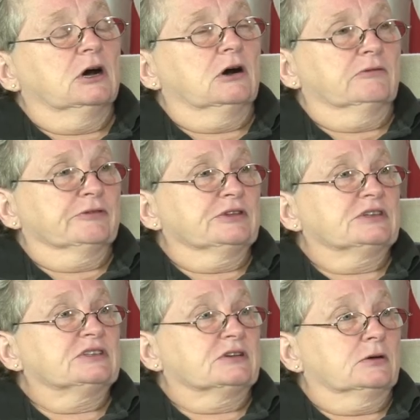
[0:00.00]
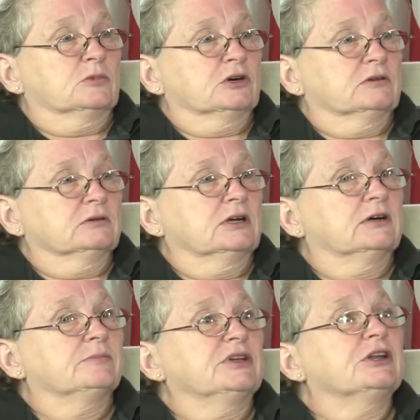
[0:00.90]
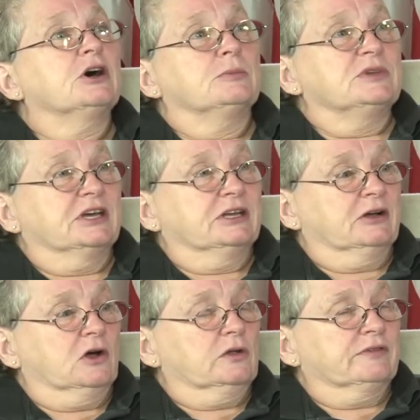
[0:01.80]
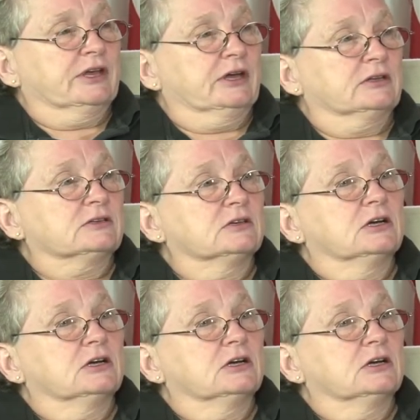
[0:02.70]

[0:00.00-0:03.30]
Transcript: Over this summer, I've been updating all of that.